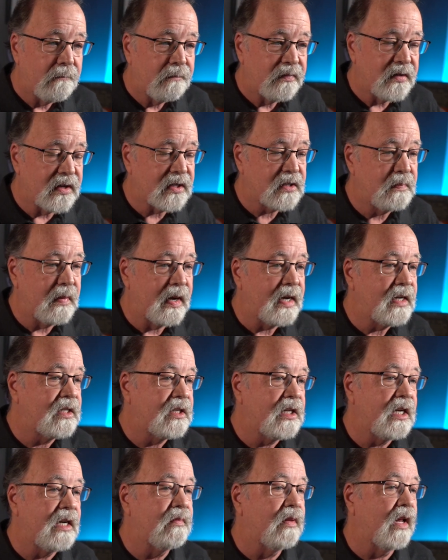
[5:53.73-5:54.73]
This may
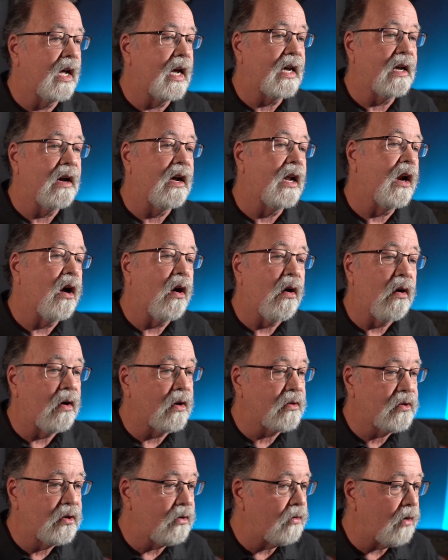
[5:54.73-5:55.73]
seem like an
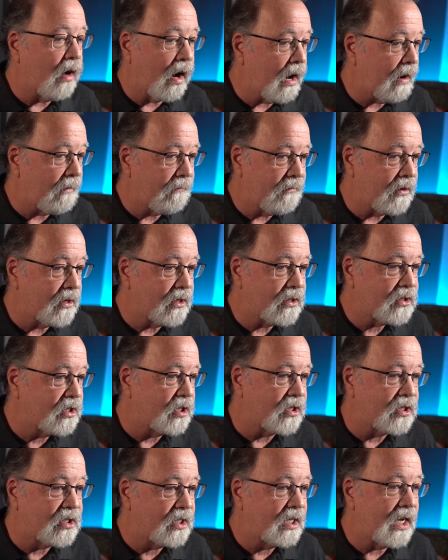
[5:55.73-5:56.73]
all too obvious
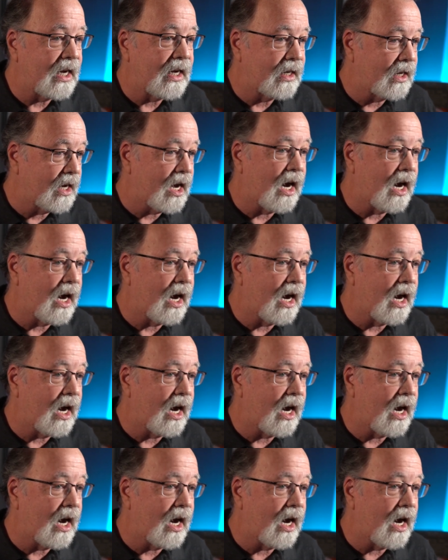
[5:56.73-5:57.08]
to state